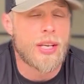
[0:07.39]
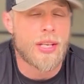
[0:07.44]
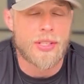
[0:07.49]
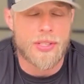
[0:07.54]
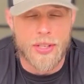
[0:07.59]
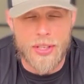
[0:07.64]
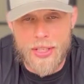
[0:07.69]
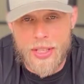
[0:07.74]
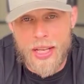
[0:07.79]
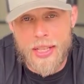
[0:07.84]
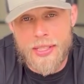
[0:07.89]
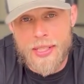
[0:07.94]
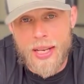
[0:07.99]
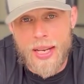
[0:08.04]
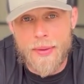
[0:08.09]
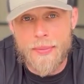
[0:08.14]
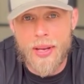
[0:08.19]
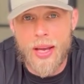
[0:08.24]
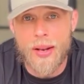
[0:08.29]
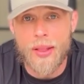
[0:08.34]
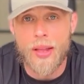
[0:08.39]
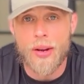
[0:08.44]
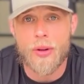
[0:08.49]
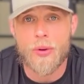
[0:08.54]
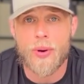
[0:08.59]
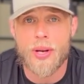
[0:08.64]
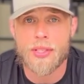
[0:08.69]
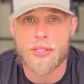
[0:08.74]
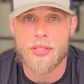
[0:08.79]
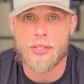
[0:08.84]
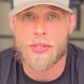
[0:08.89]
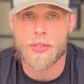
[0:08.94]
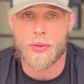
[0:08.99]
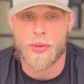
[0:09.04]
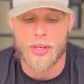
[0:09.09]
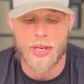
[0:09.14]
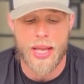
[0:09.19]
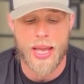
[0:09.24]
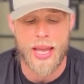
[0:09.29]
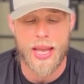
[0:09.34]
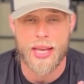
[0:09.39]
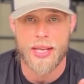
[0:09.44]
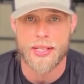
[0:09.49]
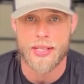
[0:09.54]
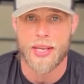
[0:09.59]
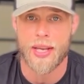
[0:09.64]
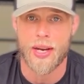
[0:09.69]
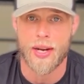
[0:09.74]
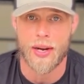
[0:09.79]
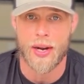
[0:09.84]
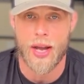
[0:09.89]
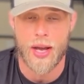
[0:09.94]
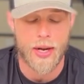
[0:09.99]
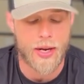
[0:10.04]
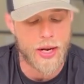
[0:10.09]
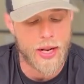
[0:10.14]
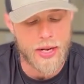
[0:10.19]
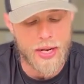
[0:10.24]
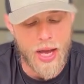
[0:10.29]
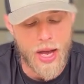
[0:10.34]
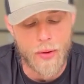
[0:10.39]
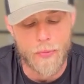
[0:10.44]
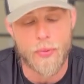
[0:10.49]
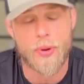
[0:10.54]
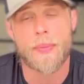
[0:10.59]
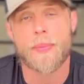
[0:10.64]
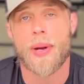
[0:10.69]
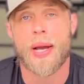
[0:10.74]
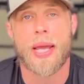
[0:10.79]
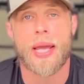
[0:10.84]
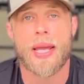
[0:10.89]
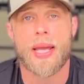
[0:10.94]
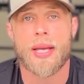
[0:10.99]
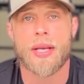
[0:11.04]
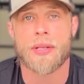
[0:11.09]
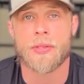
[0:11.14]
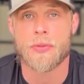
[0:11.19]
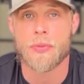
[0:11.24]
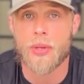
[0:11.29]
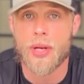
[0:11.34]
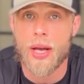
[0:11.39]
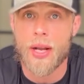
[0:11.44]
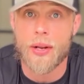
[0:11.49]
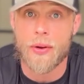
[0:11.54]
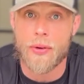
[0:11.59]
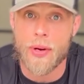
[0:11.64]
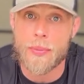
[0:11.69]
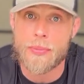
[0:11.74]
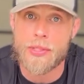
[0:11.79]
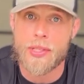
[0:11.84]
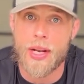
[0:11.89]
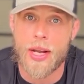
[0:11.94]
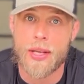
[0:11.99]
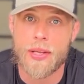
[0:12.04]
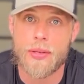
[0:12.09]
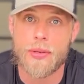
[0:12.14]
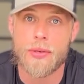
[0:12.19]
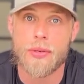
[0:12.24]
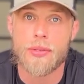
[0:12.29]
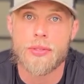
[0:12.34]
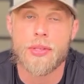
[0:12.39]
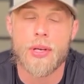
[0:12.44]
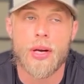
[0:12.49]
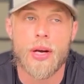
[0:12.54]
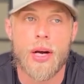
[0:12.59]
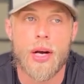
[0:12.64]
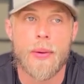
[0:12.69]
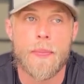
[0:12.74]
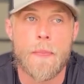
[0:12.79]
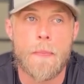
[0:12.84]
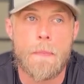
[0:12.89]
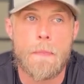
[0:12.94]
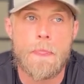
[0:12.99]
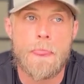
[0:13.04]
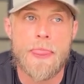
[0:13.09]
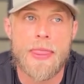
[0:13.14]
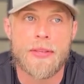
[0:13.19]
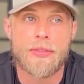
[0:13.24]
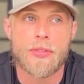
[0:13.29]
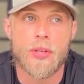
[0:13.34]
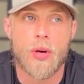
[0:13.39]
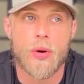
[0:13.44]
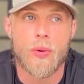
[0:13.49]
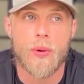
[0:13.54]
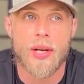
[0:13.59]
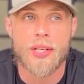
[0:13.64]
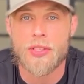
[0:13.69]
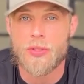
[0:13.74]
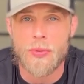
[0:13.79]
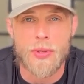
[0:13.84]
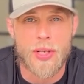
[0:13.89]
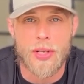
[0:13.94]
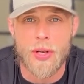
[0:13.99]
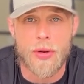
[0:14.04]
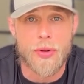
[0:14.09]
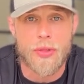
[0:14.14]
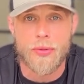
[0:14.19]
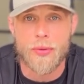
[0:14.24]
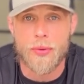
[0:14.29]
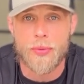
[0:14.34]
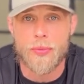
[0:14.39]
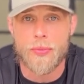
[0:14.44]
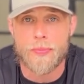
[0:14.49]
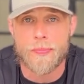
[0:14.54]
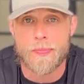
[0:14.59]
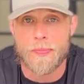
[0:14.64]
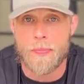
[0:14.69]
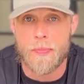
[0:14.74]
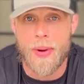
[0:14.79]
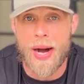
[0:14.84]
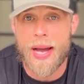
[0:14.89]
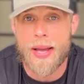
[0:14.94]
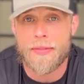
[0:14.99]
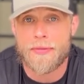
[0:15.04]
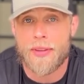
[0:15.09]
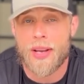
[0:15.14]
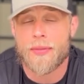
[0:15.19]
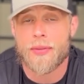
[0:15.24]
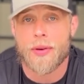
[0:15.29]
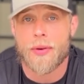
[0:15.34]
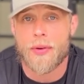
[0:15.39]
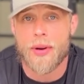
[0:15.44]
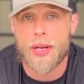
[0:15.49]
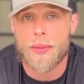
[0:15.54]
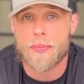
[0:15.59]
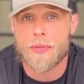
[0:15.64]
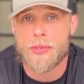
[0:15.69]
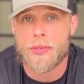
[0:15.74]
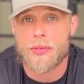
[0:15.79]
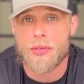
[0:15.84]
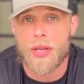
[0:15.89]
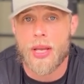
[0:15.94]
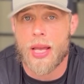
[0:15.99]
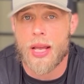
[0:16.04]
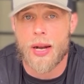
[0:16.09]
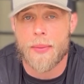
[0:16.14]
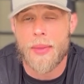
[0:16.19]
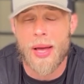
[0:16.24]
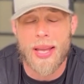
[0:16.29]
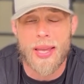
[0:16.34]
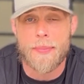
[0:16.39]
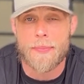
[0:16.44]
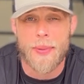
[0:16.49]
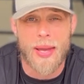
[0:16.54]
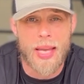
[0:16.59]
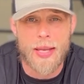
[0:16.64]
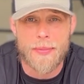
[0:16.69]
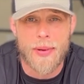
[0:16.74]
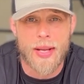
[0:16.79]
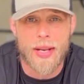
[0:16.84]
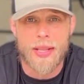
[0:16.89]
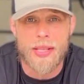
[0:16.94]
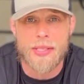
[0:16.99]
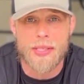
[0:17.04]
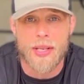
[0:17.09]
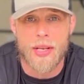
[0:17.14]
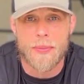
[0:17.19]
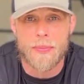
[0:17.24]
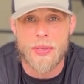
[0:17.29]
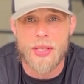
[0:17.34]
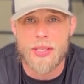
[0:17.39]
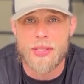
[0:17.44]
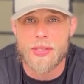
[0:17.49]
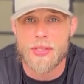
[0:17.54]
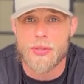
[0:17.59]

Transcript: During that time, I got a lot of questions on hand care. How did I not rip my hands? What kind of grips did I use? So I just wanted to go through my favorite grips, and I'm not getting paid by any of these companies.